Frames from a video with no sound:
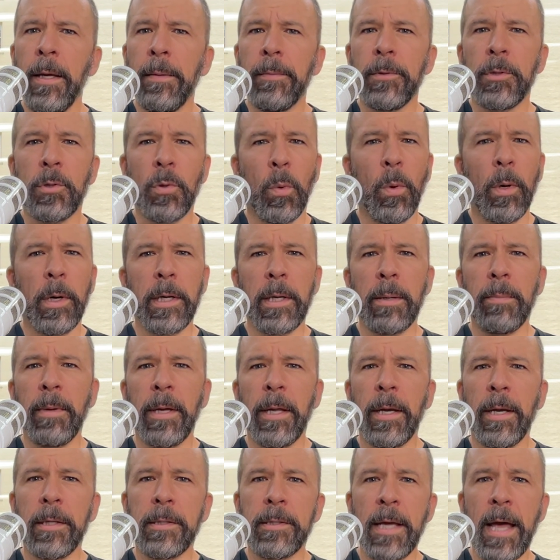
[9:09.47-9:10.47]
20
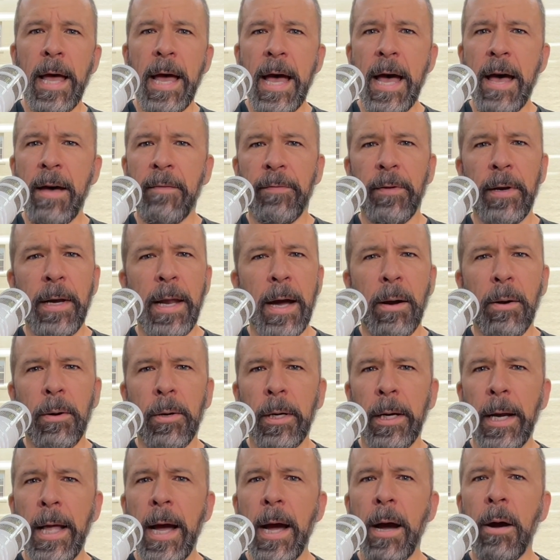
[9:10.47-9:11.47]
minutes, a half an
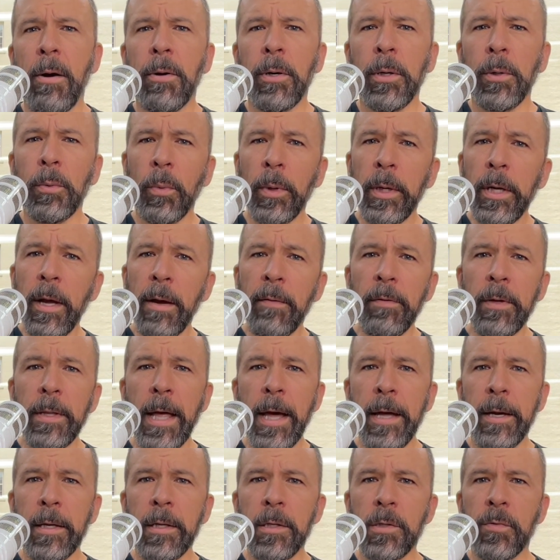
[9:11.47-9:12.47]
hour, whatever
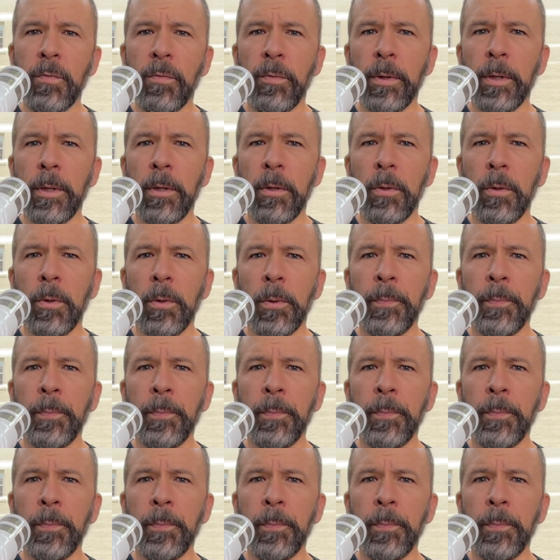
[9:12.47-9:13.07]
that is for you.